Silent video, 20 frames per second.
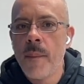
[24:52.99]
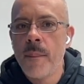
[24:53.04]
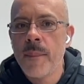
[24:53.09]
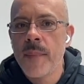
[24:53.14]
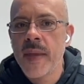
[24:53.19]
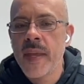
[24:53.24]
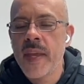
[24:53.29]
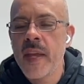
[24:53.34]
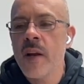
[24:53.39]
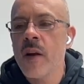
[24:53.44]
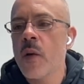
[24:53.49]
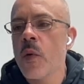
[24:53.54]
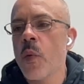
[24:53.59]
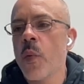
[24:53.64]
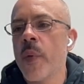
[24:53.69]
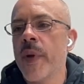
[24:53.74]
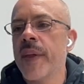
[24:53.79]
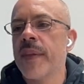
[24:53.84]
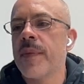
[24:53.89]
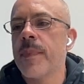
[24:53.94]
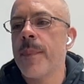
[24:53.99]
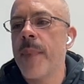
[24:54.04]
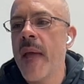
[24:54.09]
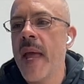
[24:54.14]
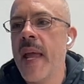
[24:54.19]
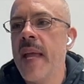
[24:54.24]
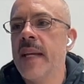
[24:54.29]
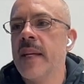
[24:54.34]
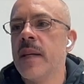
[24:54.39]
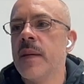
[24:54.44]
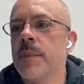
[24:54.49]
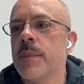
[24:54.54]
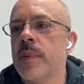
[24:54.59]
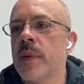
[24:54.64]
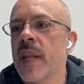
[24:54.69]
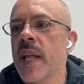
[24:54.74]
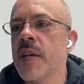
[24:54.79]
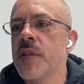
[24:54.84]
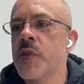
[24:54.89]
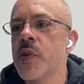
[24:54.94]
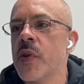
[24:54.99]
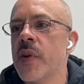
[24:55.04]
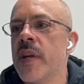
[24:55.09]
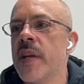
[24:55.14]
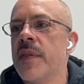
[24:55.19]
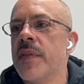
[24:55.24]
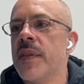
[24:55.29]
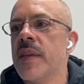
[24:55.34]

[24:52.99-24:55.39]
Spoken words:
Here with pain and pleasure in